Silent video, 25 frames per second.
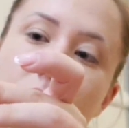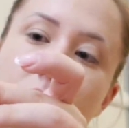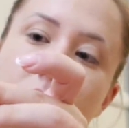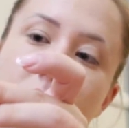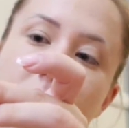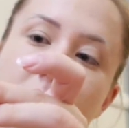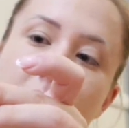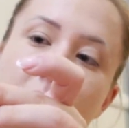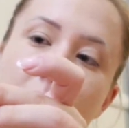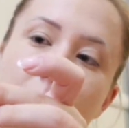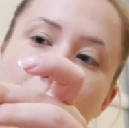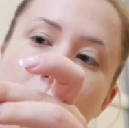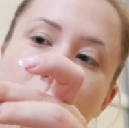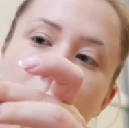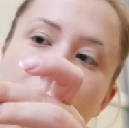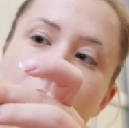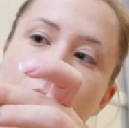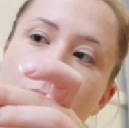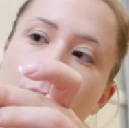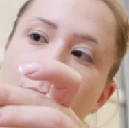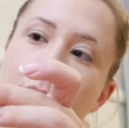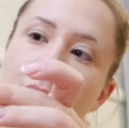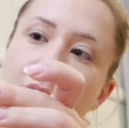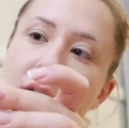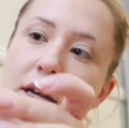Tap off a
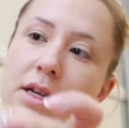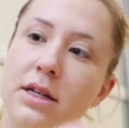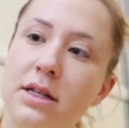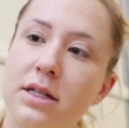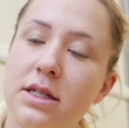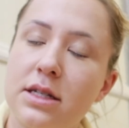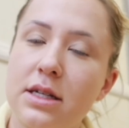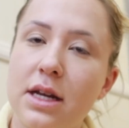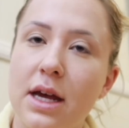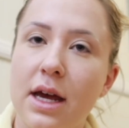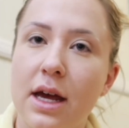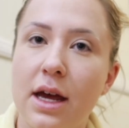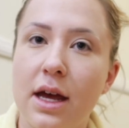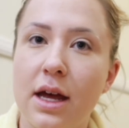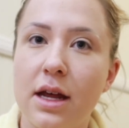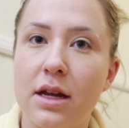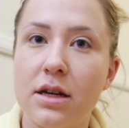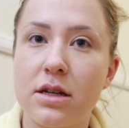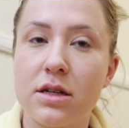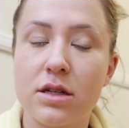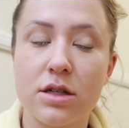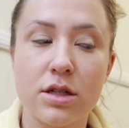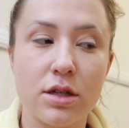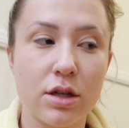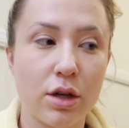bit
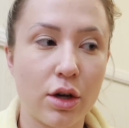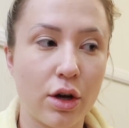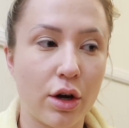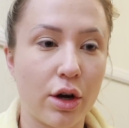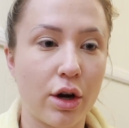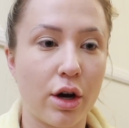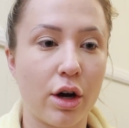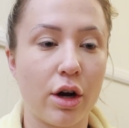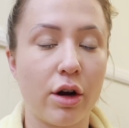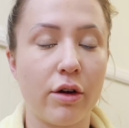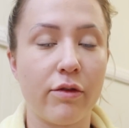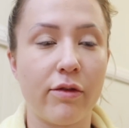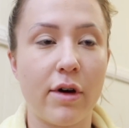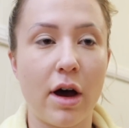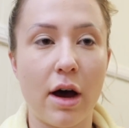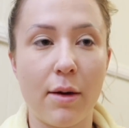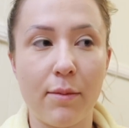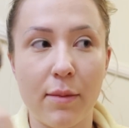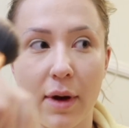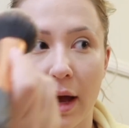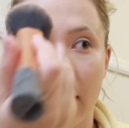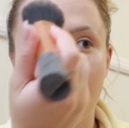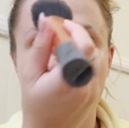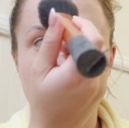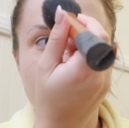and go over
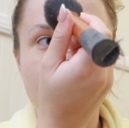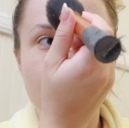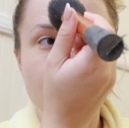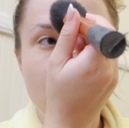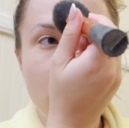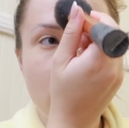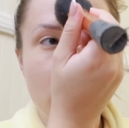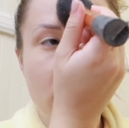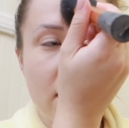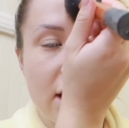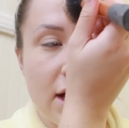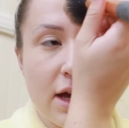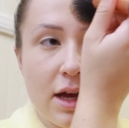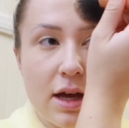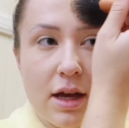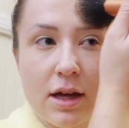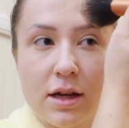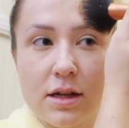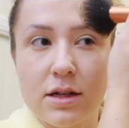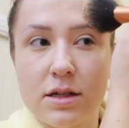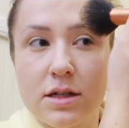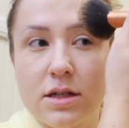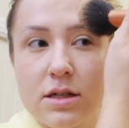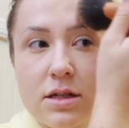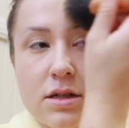my
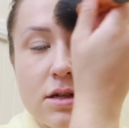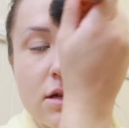forehead